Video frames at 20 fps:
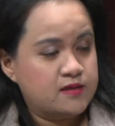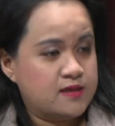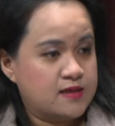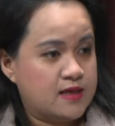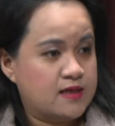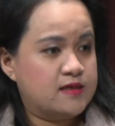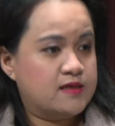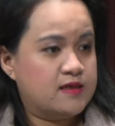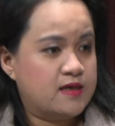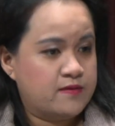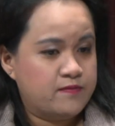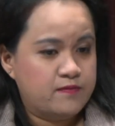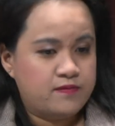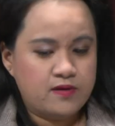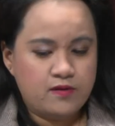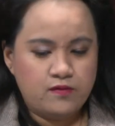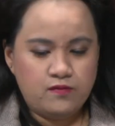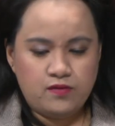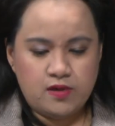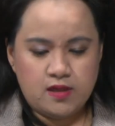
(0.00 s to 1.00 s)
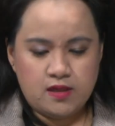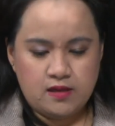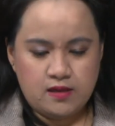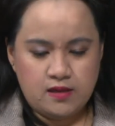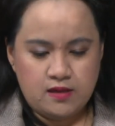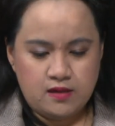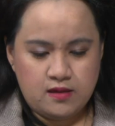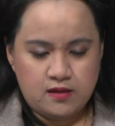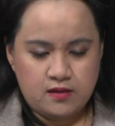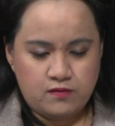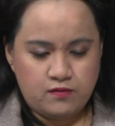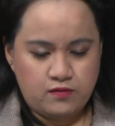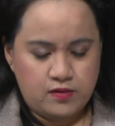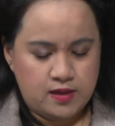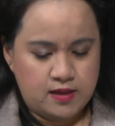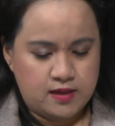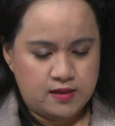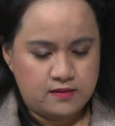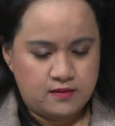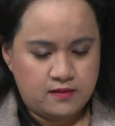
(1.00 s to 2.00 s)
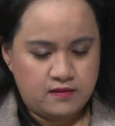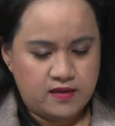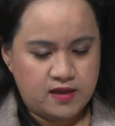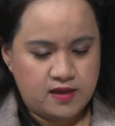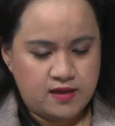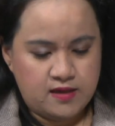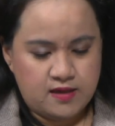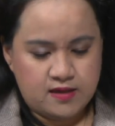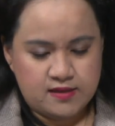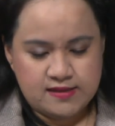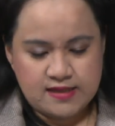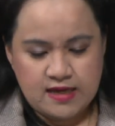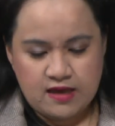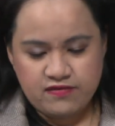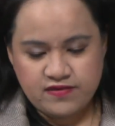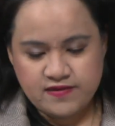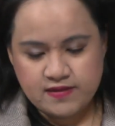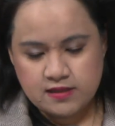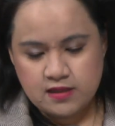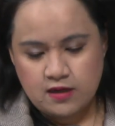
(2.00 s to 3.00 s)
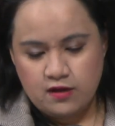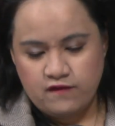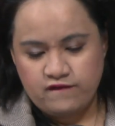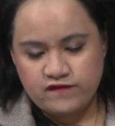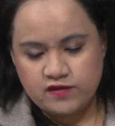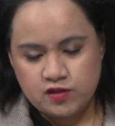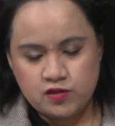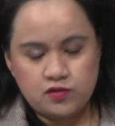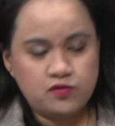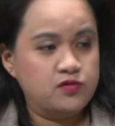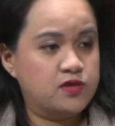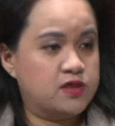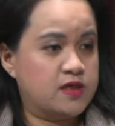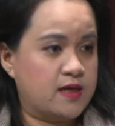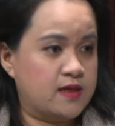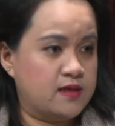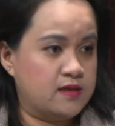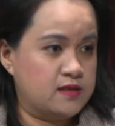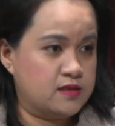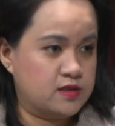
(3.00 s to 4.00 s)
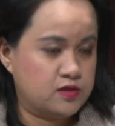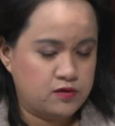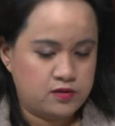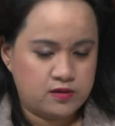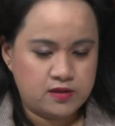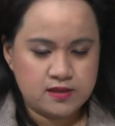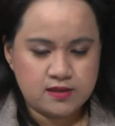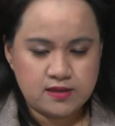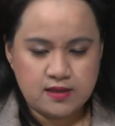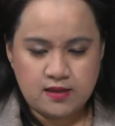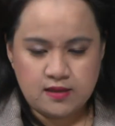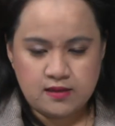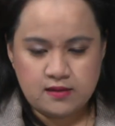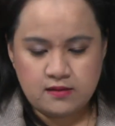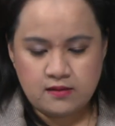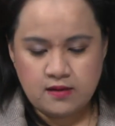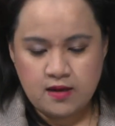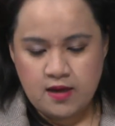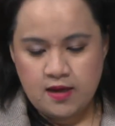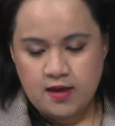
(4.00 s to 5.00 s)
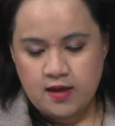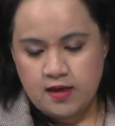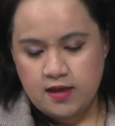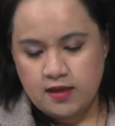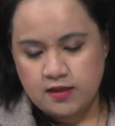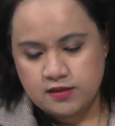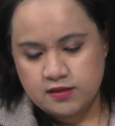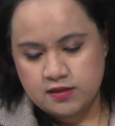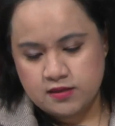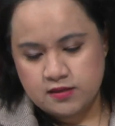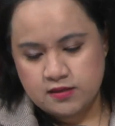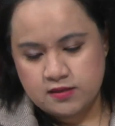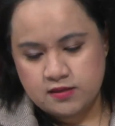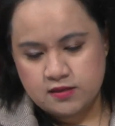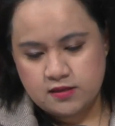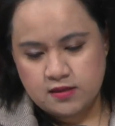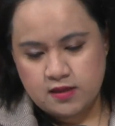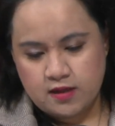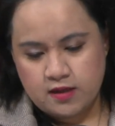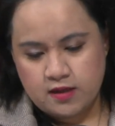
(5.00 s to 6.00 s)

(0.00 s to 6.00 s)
it ended up with in the deaths of 2 Chinese tourists and injured